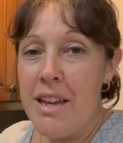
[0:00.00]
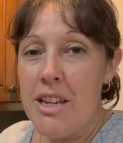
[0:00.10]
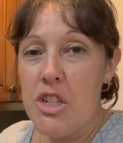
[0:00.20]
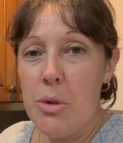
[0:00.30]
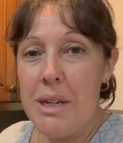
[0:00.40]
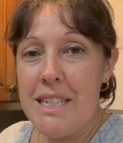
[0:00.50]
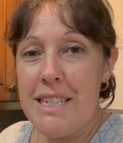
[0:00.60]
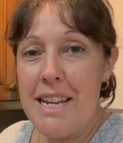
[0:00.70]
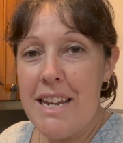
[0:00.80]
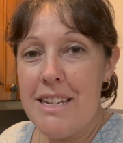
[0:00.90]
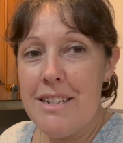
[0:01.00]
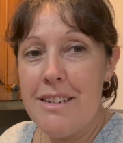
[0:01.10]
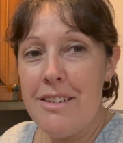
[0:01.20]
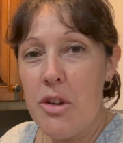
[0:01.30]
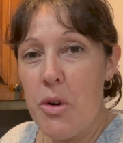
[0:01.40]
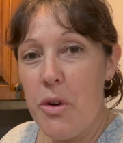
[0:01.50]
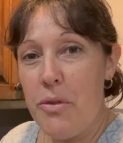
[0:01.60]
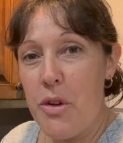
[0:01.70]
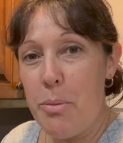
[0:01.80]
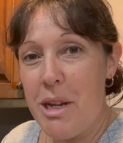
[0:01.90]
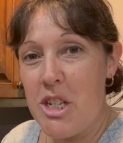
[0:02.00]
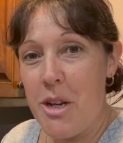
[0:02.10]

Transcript: to extend your food budget.